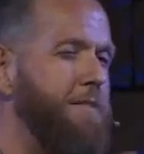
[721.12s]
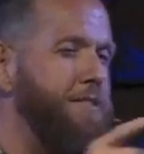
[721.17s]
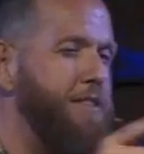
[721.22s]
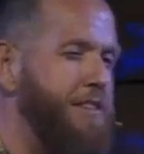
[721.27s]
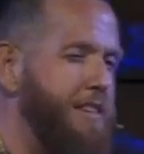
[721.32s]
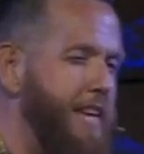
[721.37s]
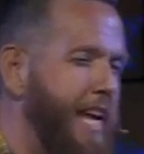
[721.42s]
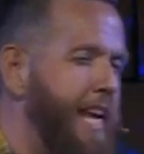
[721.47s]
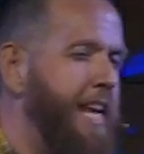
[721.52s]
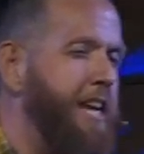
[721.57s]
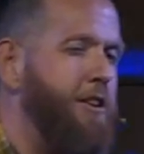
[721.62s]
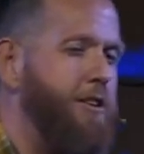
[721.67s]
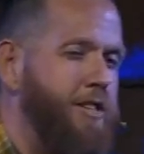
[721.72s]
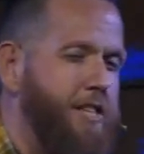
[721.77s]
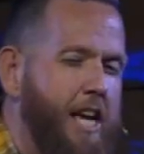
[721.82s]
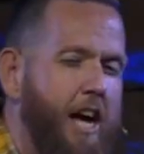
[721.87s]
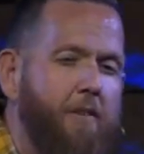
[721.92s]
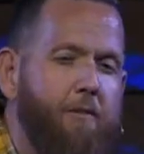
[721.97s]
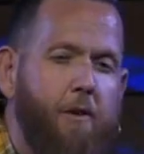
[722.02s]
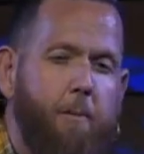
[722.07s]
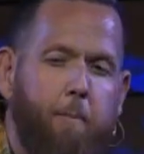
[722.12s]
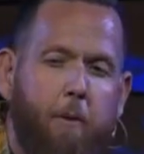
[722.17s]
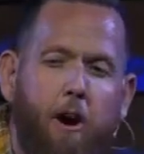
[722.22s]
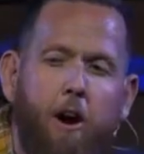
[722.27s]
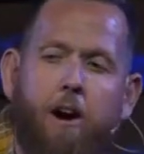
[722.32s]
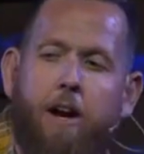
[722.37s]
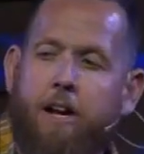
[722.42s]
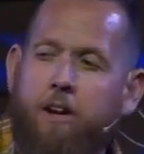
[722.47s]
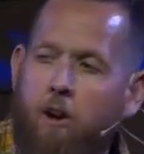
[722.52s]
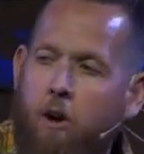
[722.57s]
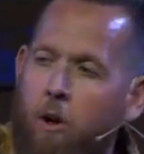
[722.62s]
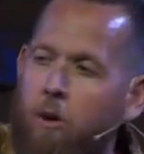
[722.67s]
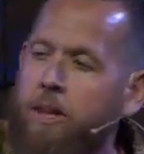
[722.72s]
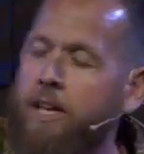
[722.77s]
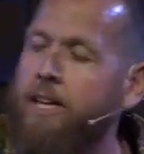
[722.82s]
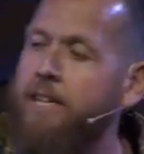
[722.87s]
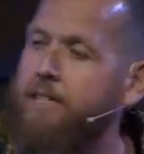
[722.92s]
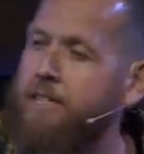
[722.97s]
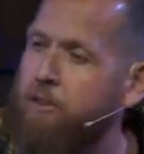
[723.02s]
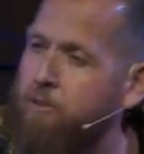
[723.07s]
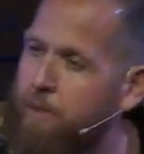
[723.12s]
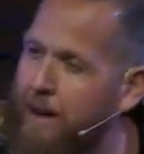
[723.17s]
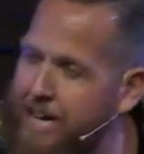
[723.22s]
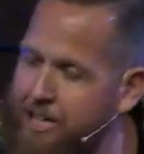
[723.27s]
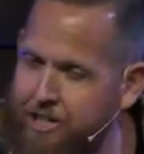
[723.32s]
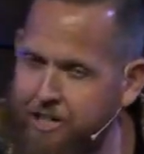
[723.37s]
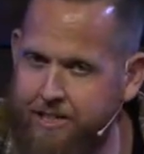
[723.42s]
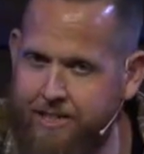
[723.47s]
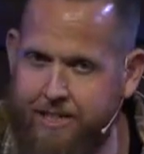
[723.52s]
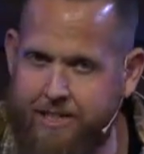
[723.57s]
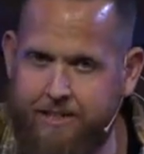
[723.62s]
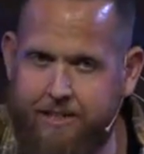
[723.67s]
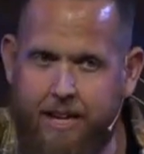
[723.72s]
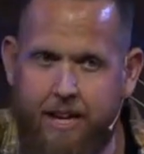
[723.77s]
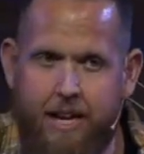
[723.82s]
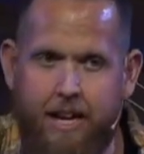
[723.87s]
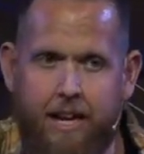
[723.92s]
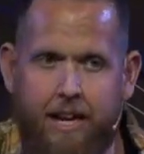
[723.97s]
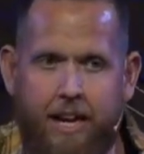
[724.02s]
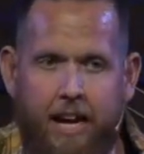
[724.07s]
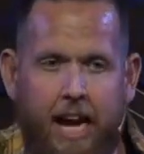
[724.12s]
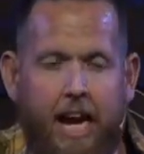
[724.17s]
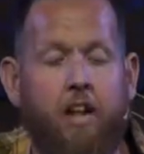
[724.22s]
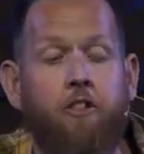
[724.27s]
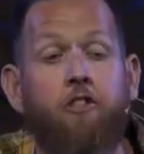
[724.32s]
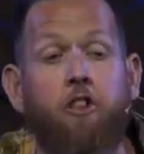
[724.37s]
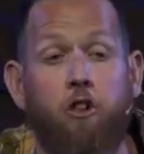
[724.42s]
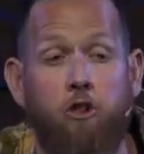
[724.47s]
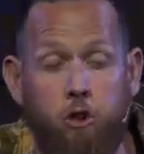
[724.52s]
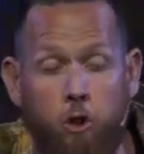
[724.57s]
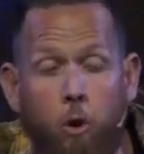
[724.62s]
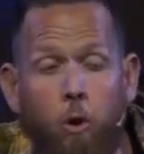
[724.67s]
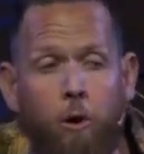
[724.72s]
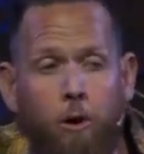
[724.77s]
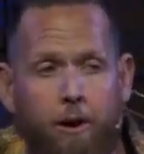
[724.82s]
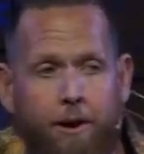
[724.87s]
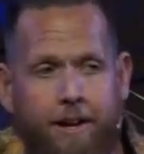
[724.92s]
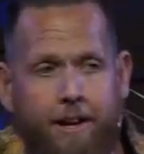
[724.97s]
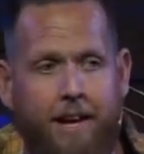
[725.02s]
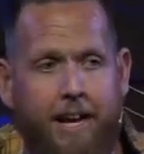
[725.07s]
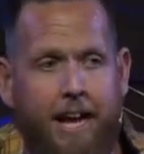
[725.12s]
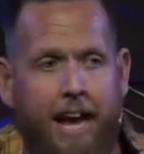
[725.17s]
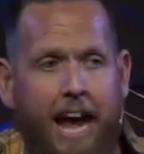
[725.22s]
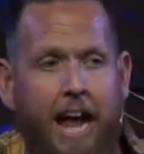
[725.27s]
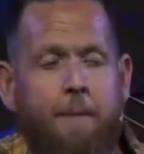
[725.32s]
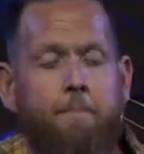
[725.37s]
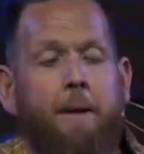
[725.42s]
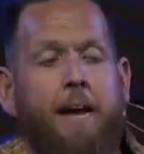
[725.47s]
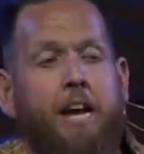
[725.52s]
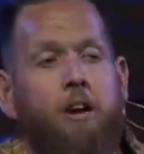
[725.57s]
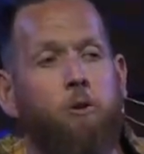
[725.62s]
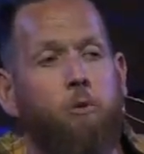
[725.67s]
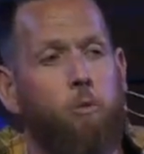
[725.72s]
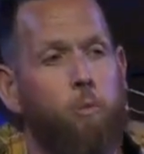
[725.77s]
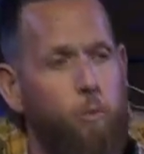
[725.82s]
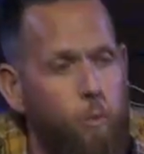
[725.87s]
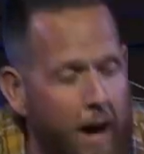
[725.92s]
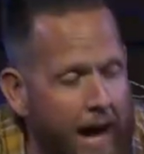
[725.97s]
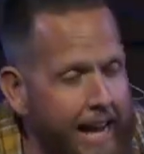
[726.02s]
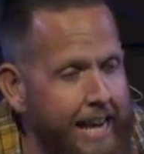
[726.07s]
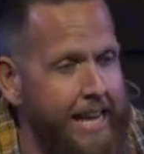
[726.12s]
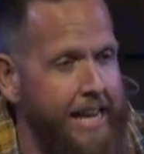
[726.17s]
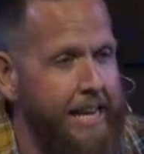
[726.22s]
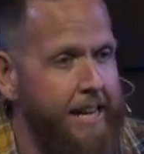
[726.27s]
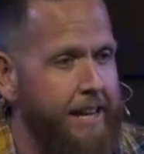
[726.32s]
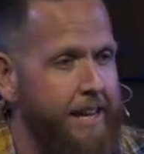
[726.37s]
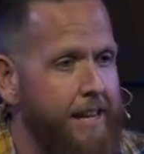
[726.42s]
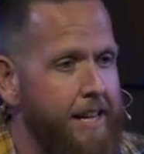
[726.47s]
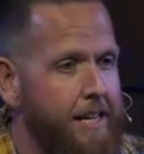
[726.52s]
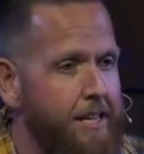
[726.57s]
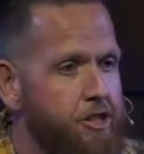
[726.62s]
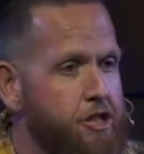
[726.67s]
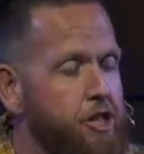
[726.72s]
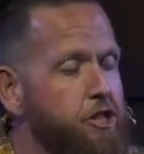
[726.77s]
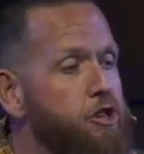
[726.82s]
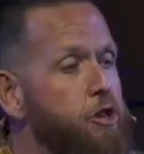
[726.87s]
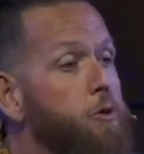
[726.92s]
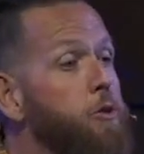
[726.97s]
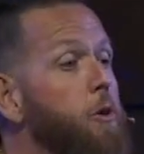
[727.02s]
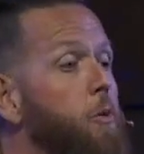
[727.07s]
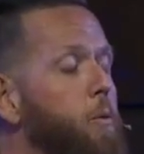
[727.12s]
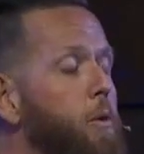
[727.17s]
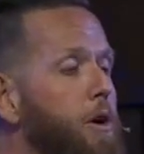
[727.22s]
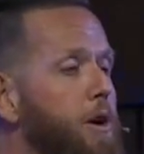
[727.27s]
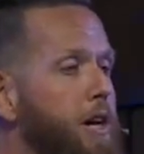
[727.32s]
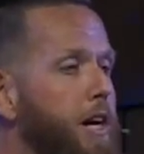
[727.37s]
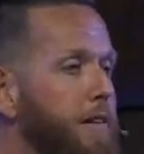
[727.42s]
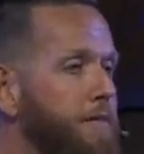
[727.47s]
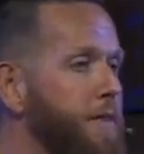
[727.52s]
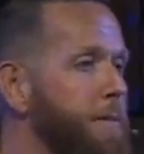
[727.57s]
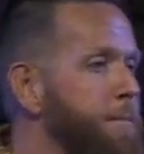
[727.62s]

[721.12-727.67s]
setting yourself apart in holiness and righteousness in the Lord, and being ready to do the work of the